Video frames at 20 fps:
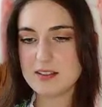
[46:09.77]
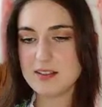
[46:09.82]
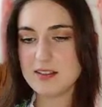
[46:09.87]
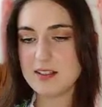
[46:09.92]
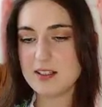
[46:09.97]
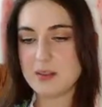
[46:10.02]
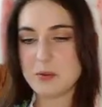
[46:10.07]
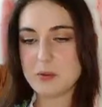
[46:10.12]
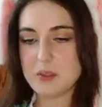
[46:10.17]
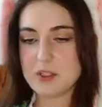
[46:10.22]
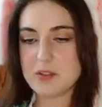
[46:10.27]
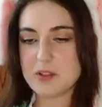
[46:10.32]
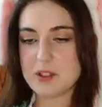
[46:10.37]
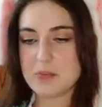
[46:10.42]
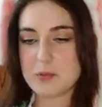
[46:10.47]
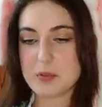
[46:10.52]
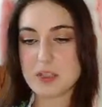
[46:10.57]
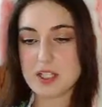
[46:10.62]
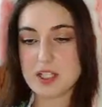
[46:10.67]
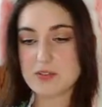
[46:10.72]
Yeah, we don't
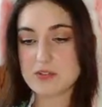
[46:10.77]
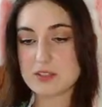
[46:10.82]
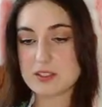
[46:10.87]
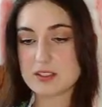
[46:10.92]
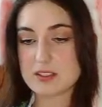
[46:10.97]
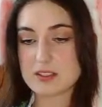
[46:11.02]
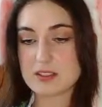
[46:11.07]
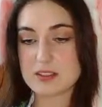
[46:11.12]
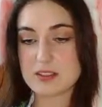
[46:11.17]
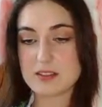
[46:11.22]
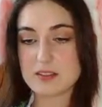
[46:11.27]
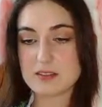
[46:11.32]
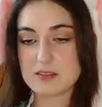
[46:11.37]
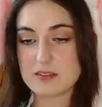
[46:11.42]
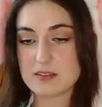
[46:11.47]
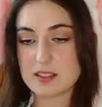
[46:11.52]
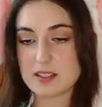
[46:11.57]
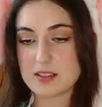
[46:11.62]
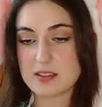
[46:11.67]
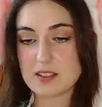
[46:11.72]
have privacy
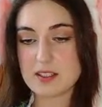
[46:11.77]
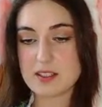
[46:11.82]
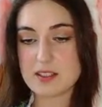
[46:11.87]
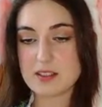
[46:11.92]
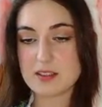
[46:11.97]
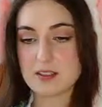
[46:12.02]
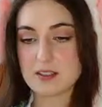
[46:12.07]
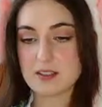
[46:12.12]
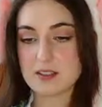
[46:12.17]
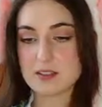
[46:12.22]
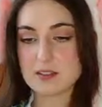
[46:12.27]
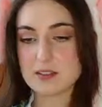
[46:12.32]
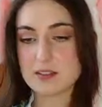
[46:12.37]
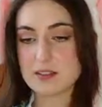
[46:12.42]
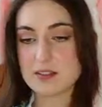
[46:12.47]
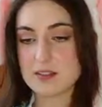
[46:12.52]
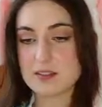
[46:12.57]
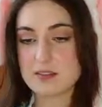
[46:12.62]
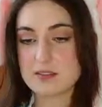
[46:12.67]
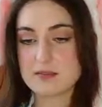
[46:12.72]
like that
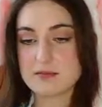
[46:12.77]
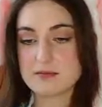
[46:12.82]
either